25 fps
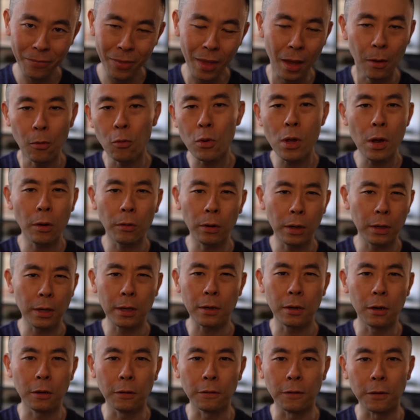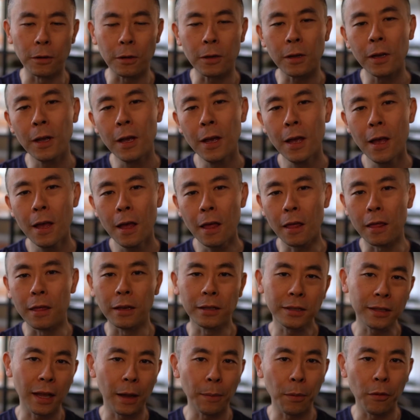And we already covered
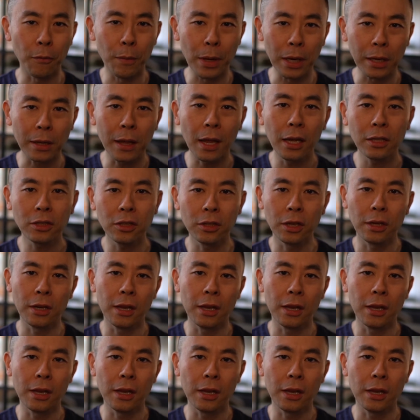this type of meditation